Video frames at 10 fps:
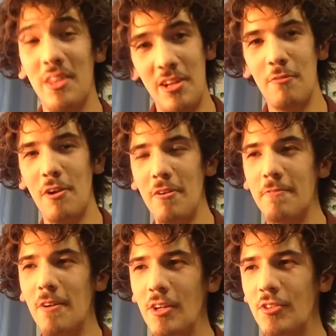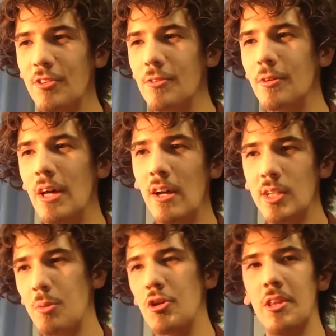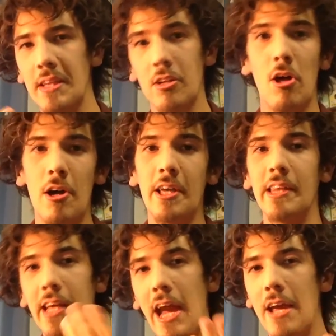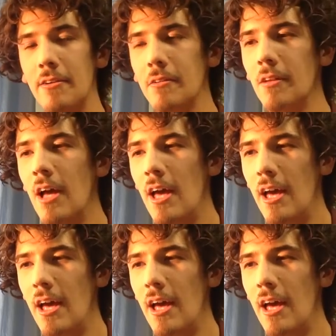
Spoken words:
and they're very funny too, especially the clock and the candle.